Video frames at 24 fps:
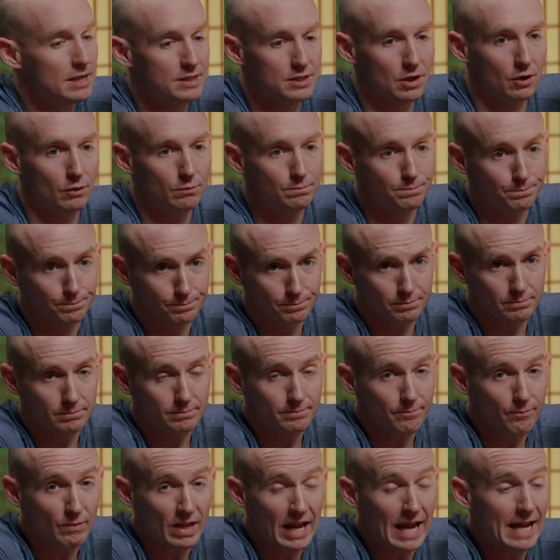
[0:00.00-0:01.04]
So,
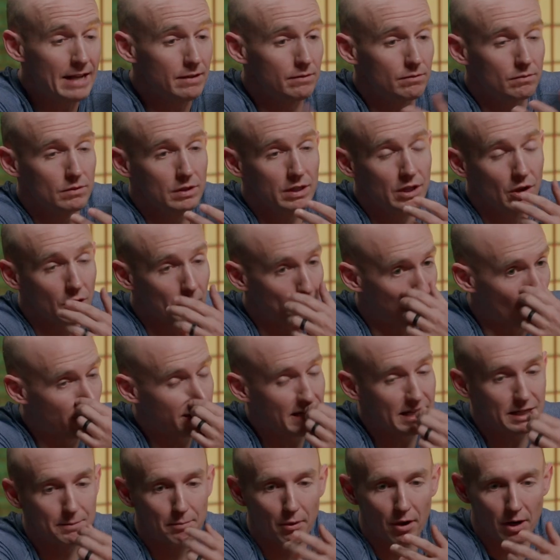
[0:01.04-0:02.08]
and the point
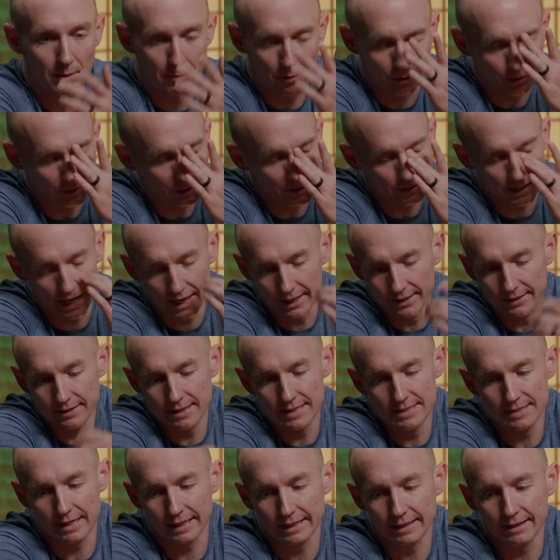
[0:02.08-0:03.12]
that you brought up earlier, that
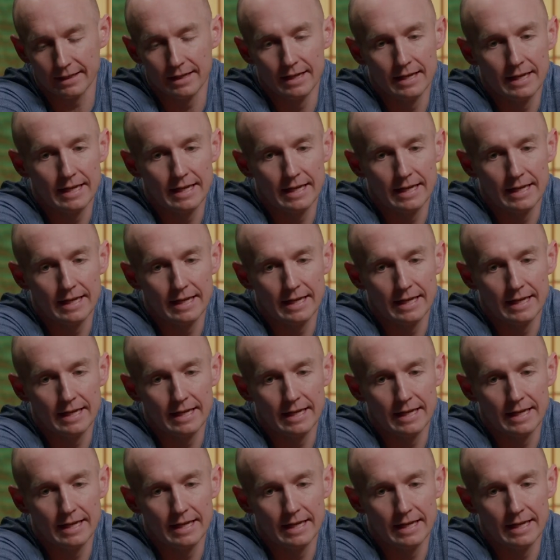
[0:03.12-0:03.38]
is like,